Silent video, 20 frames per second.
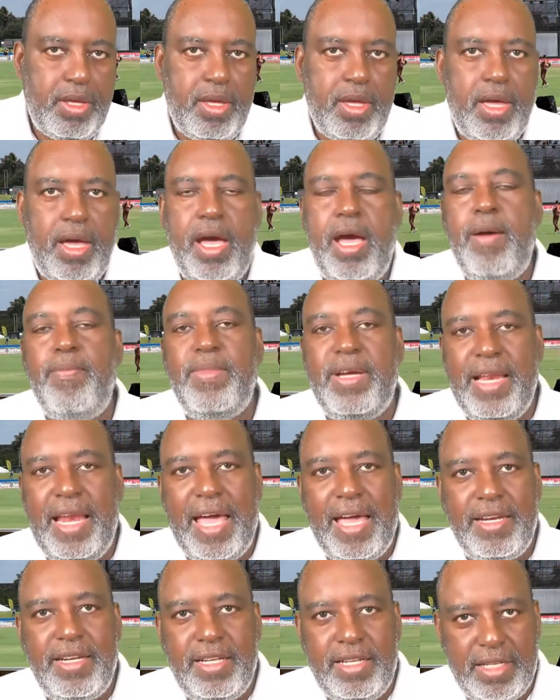I'm
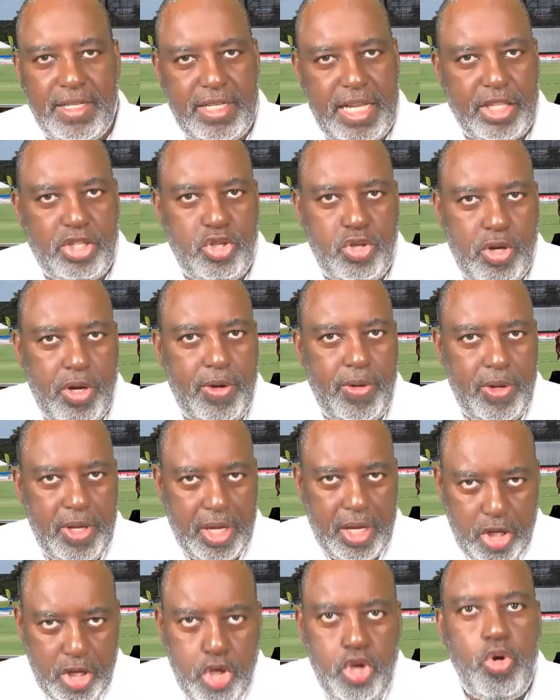glad that
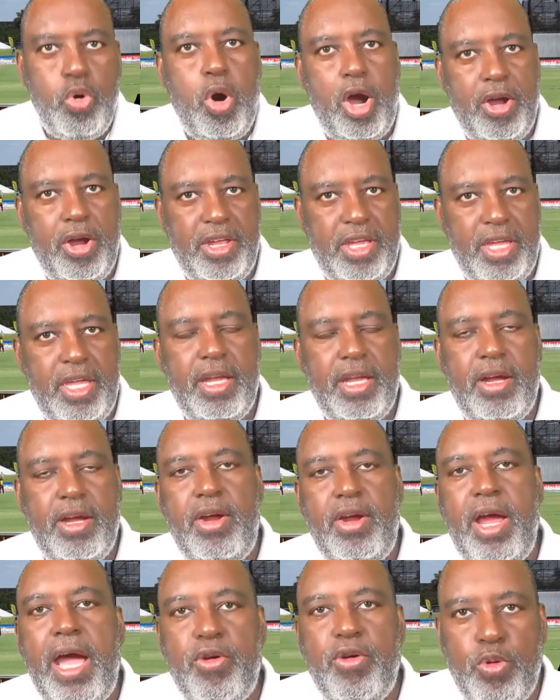you are
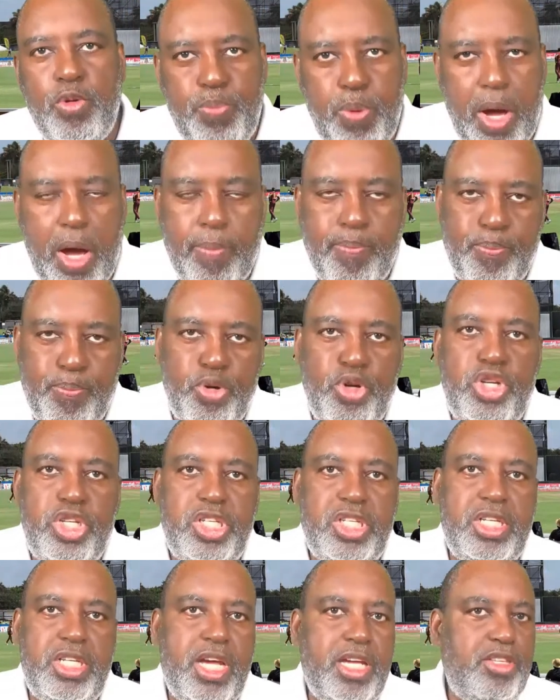here. I
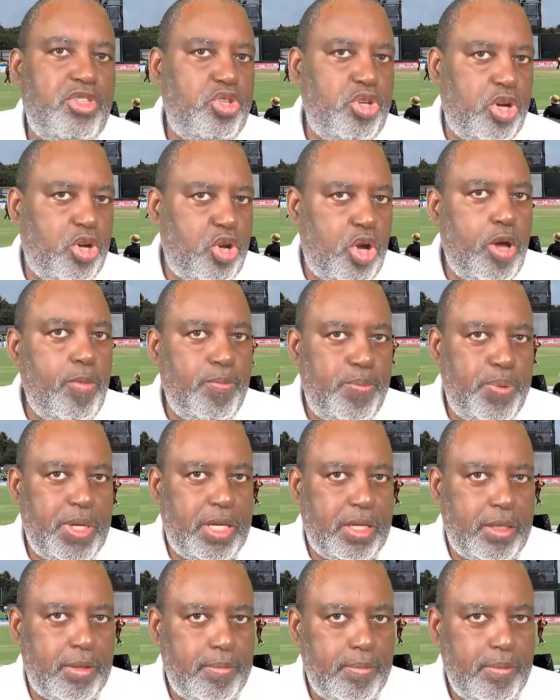appreciate your
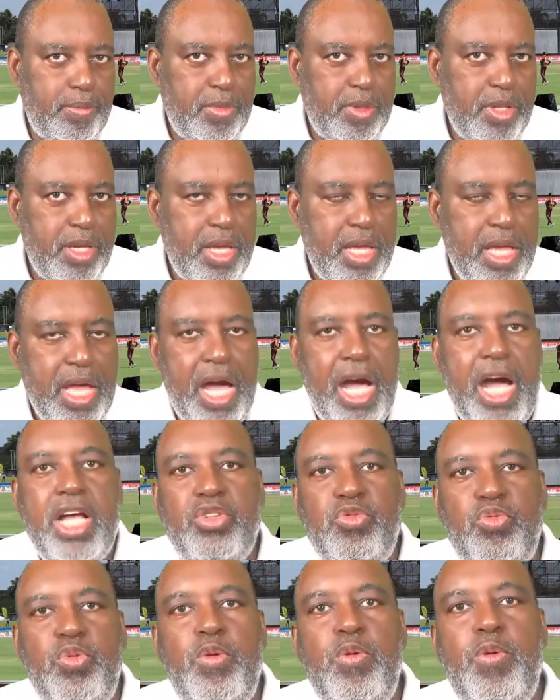company
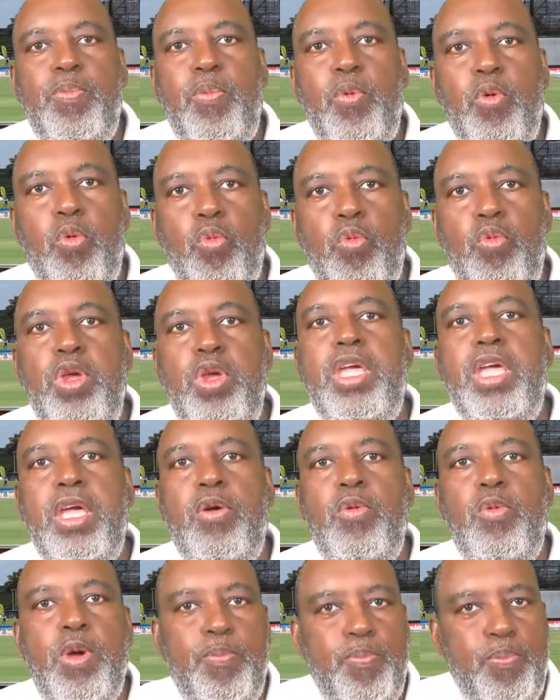as we
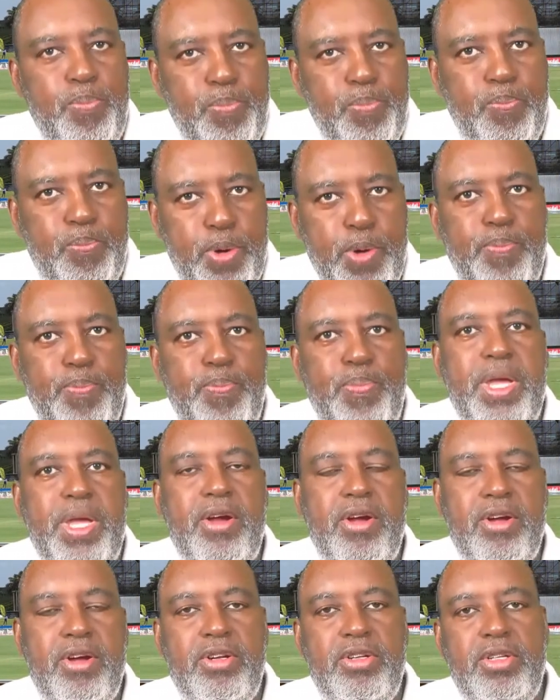were
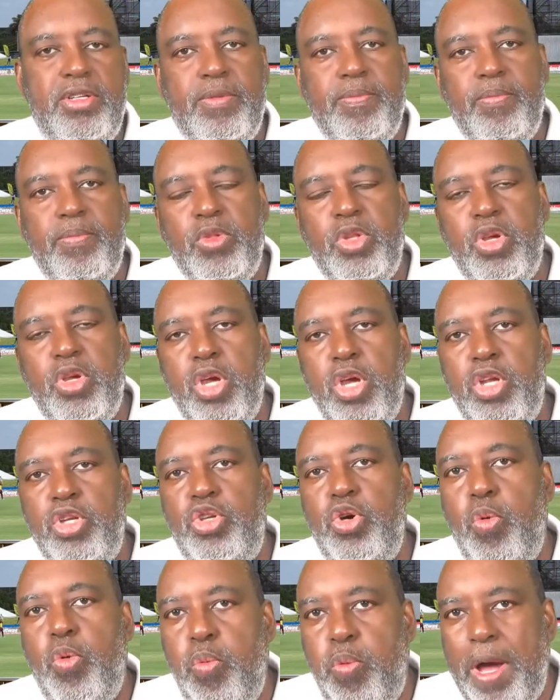prepared
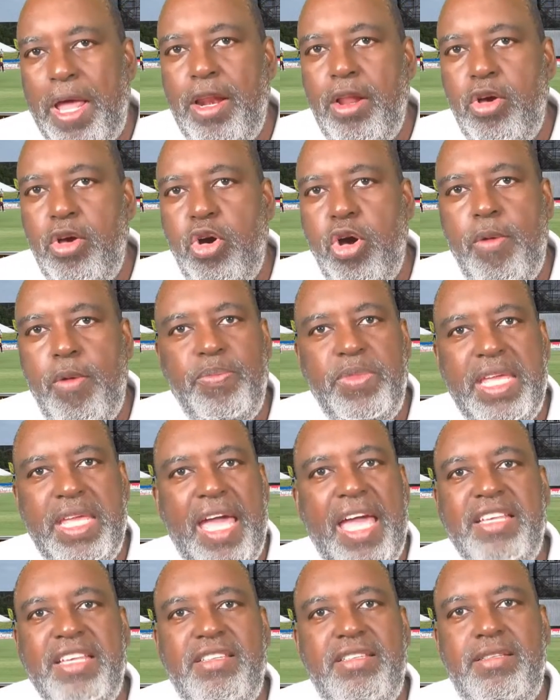to welcome the
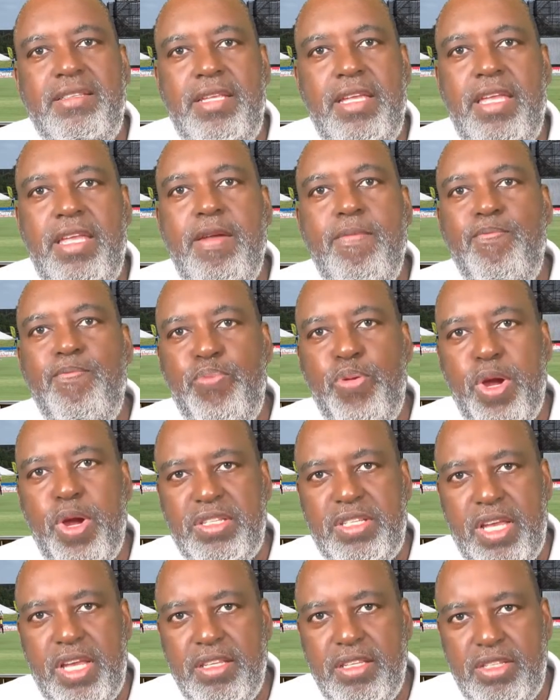esteemed
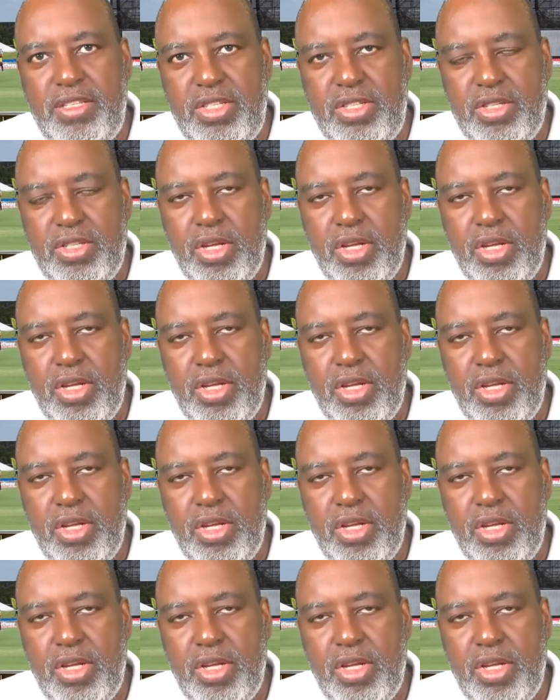presence